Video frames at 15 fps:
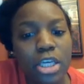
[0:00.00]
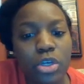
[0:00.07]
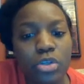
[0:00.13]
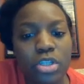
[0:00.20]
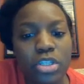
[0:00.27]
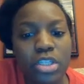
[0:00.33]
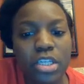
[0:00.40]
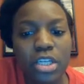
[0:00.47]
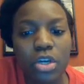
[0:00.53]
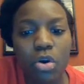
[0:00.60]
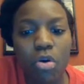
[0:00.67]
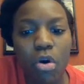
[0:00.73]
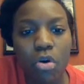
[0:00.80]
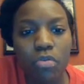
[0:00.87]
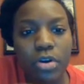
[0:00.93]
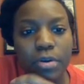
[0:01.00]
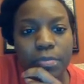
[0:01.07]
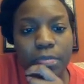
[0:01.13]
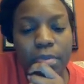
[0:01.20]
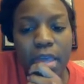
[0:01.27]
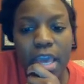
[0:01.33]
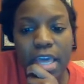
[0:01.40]
You just need to go
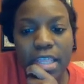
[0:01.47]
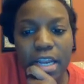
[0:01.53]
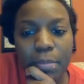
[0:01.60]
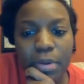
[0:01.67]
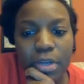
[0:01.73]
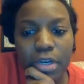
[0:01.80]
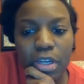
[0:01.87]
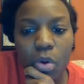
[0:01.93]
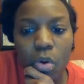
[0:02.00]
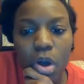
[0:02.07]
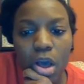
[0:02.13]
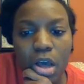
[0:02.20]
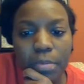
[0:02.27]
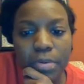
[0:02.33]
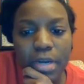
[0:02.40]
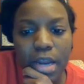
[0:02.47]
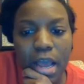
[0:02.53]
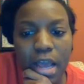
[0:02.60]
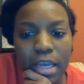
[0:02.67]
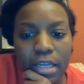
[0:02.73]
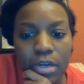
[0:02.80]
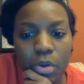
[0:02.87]
over. And then I'm going to go up
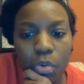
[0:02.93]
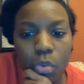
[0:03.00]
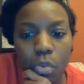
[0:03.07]
9.